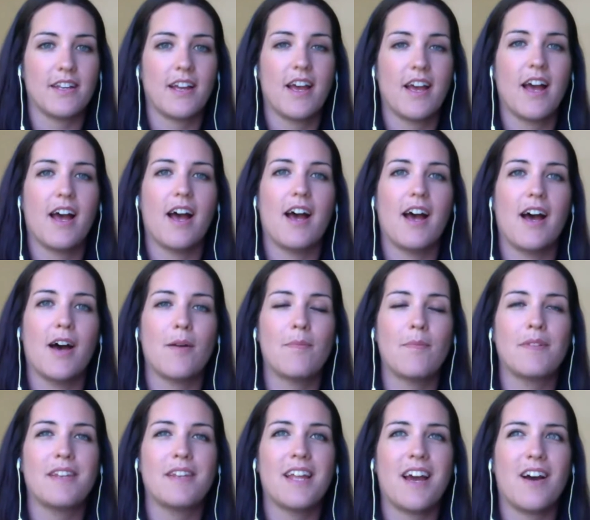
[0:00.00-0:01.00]

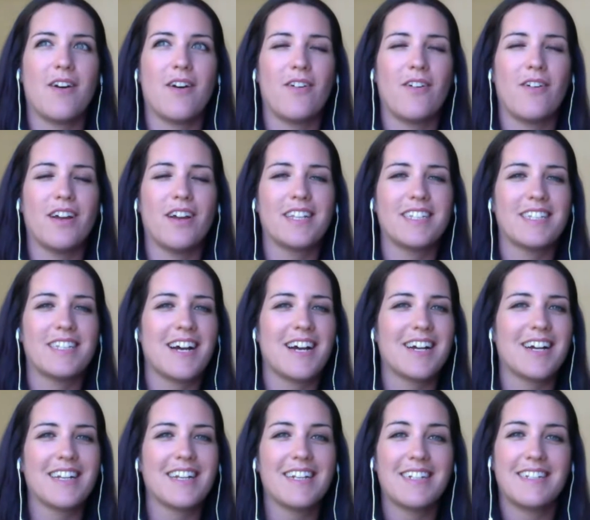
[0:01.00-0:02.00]
Now, it's not
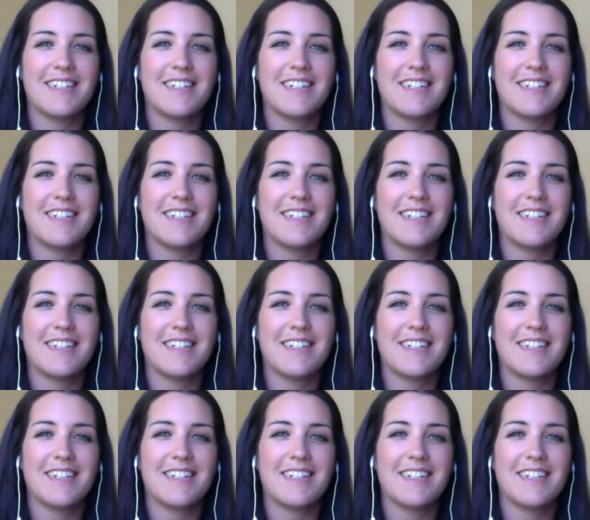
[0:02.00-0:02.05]
going to